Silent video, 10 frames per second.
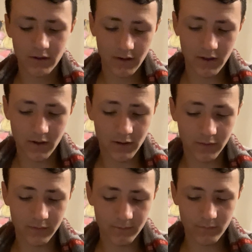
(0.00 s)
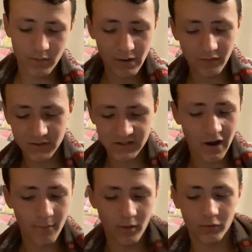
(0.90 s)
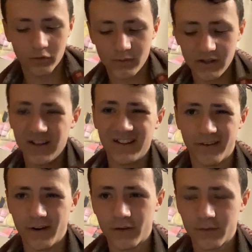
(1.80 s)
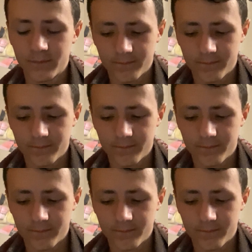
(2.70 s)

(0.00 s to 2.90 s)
And about this time, I'll also be eating dinner.